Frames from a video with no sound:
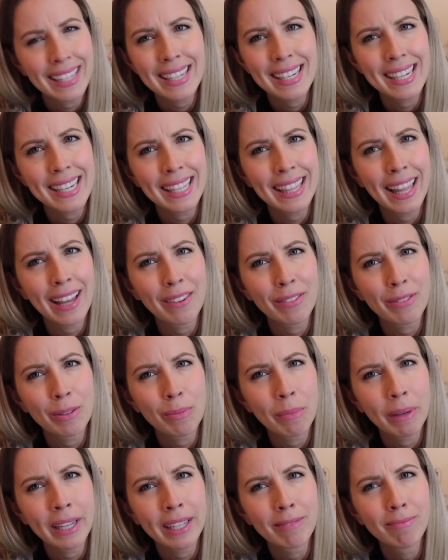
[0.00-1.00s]
She
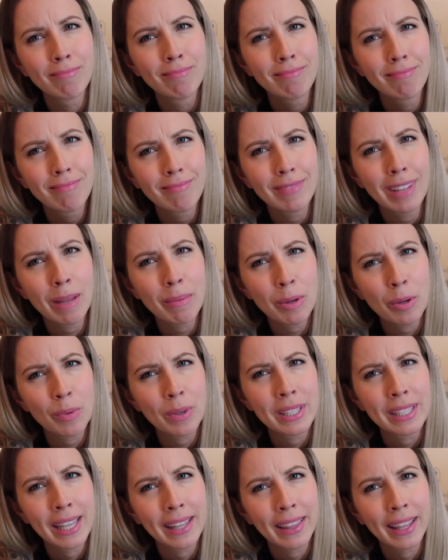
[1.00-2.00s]
left me. Let me
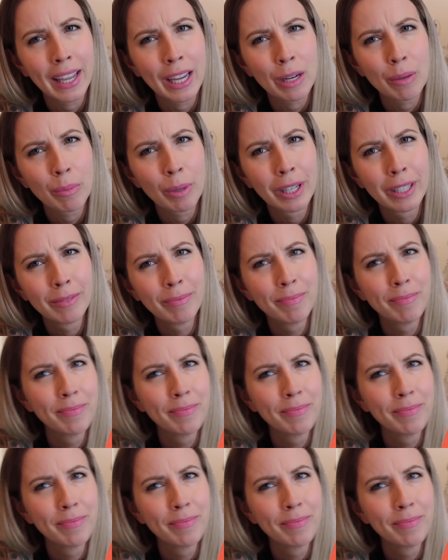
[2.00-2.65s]
reset the camera.